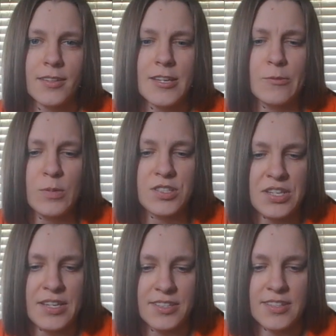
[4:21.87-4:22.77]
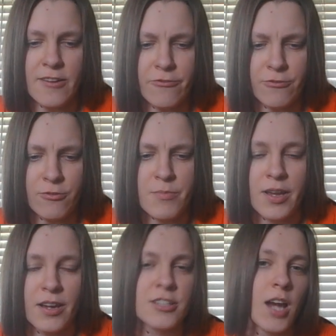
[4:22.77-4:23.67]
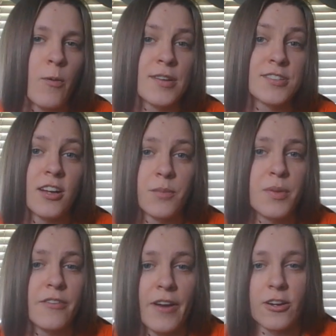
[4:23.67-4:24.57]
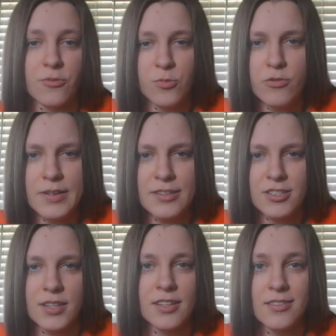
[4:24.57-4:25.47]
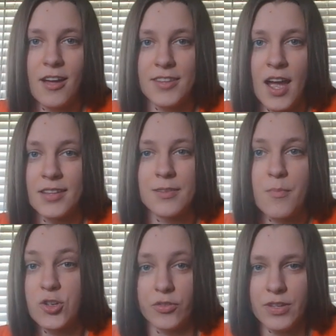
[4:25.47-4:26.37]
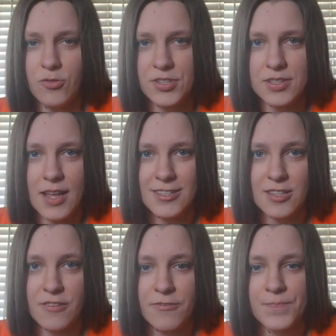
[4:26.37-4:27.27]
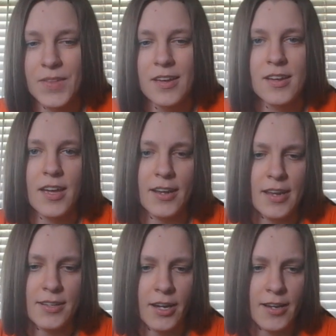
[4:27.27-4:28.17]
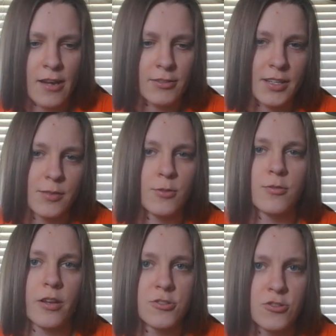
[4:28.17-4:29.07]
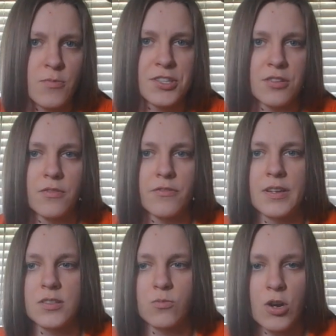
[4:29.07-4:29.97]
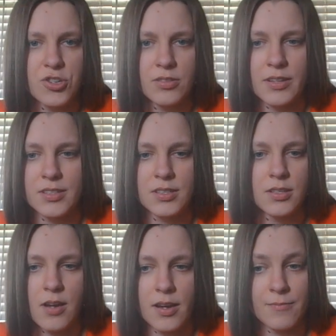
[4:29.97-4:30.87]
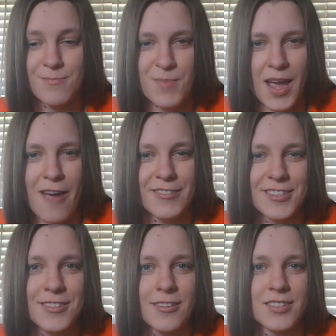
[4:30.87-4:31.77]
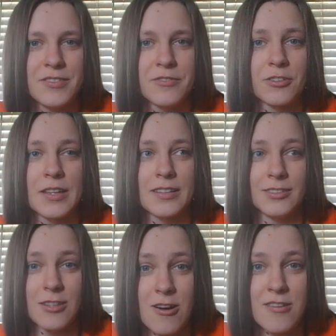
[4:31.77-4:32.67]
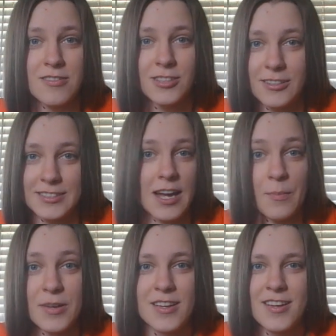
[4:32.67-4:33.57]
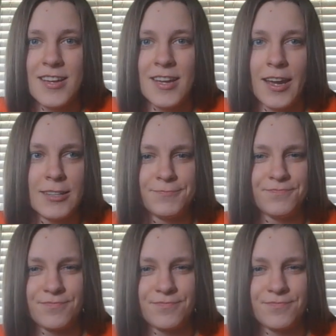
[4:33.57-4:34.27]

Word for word: it was easy enough because I was not a big fan of movies. I did not have much of interest in that stuff. And I cut out like, you know, consuming certain things, watching like I haven't turned on TV for like a long time. And